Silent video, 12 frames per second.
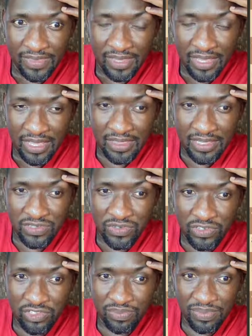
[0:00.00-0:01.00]
And there's
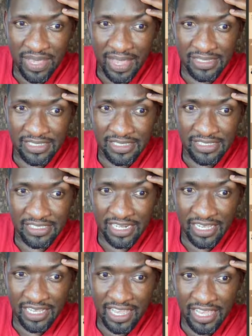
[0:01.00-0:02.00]
going to be a check
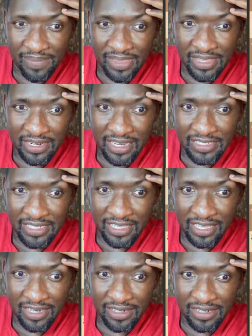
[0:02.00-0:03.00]
here by the knight
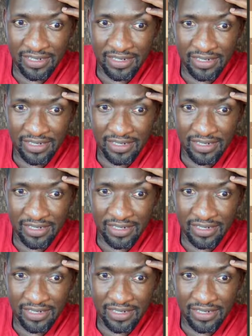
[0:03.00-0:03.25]
again.